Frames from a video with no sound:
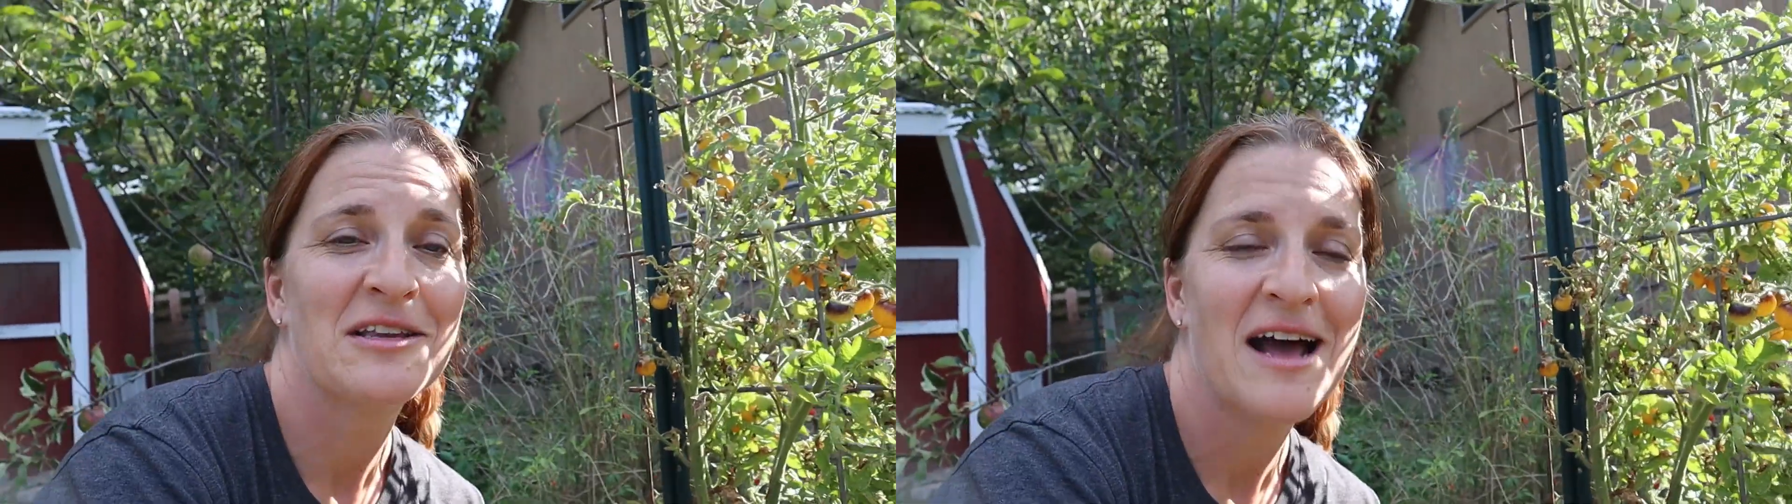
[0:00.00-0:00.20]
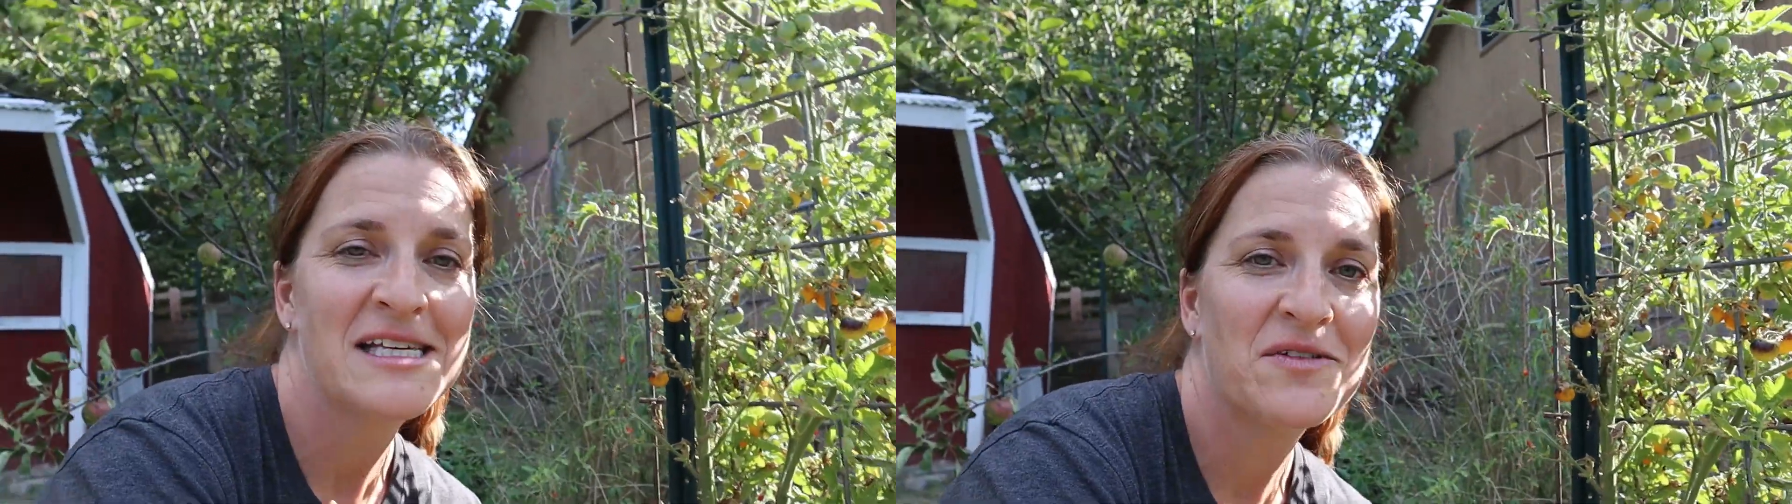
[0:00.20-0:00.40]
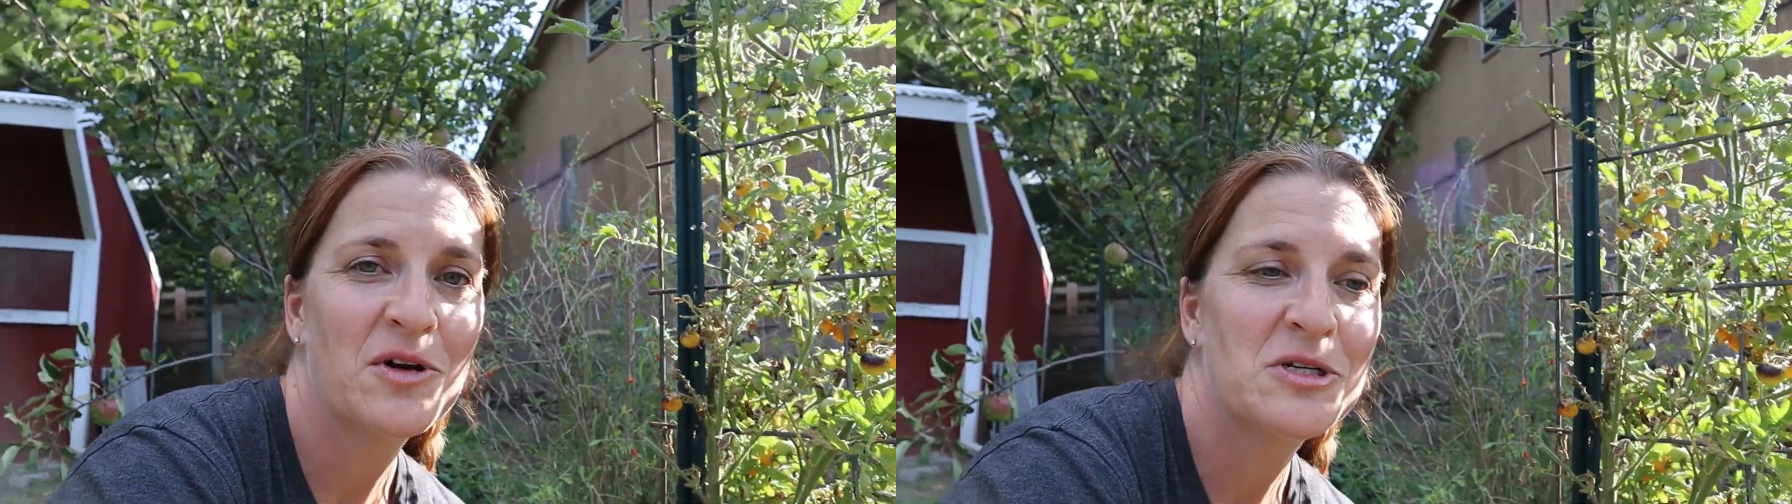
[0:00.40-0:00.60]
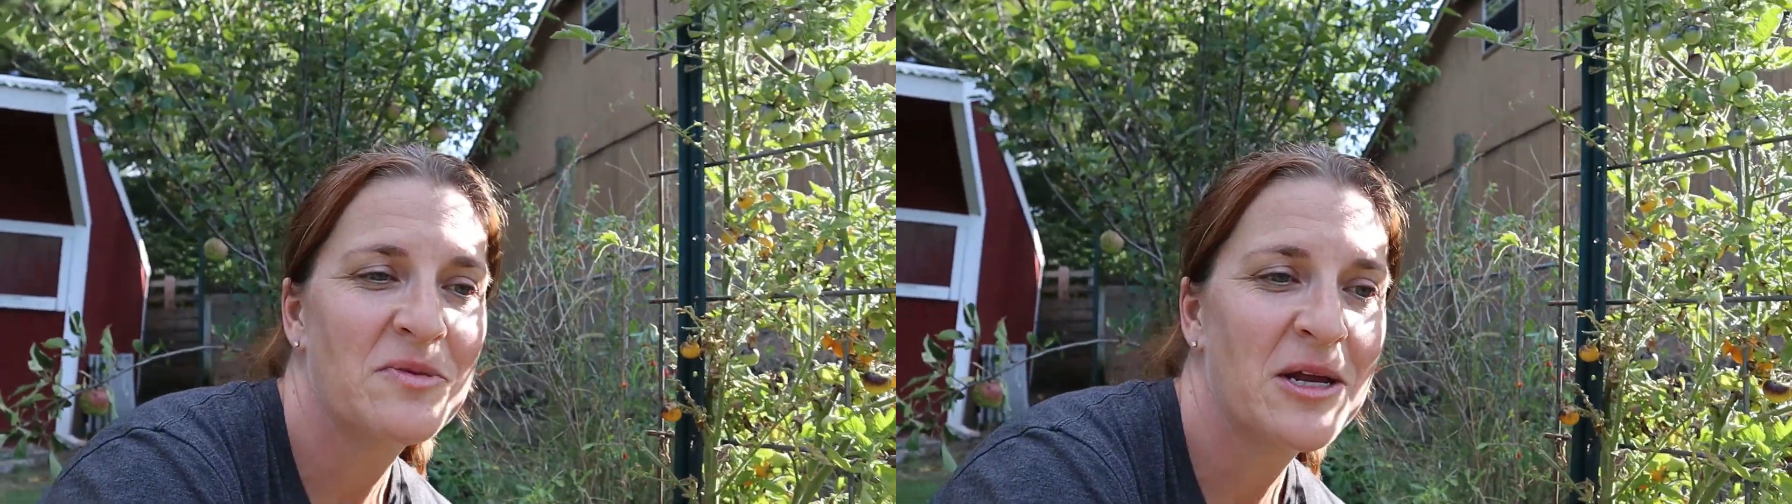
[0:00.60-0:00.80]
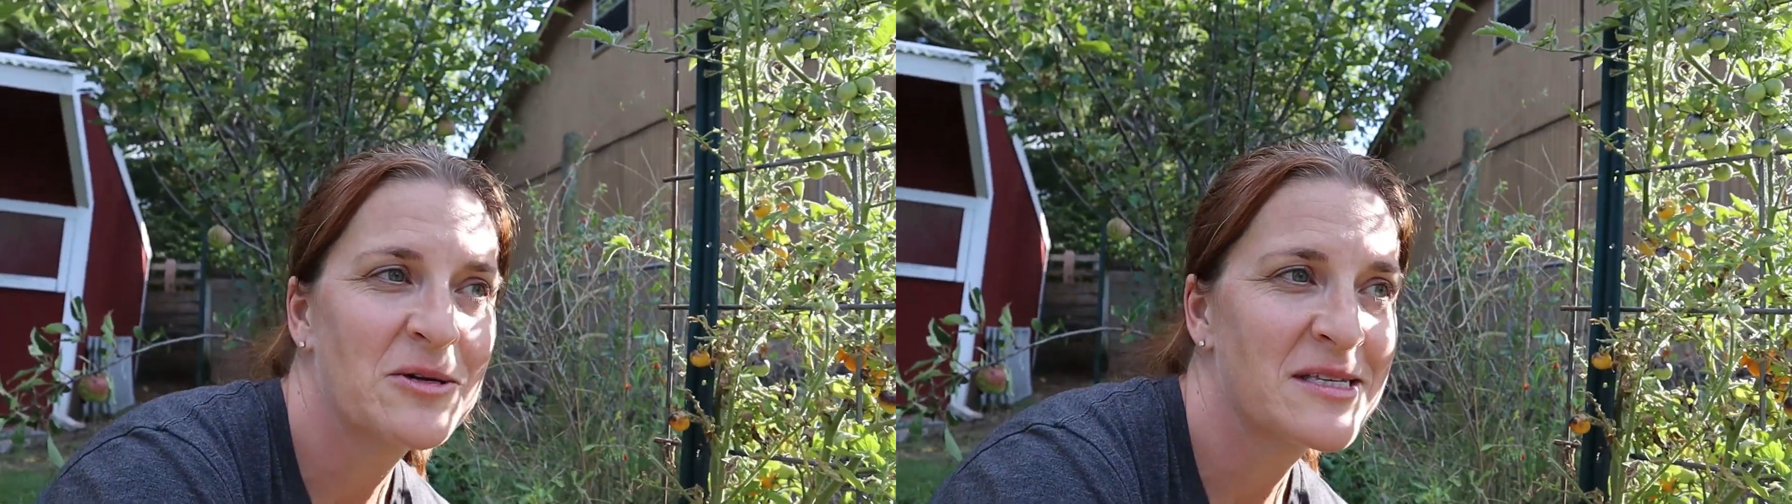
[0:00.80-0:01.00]
last of our
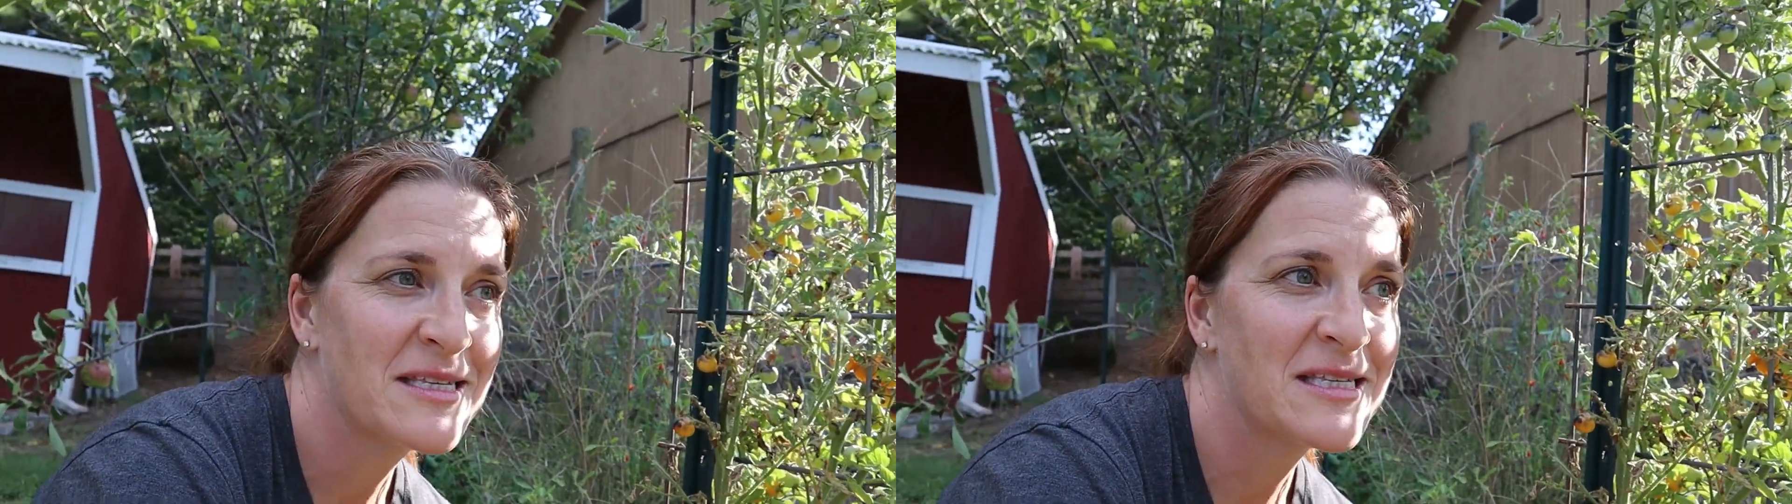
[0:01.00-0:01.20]
tomatoes that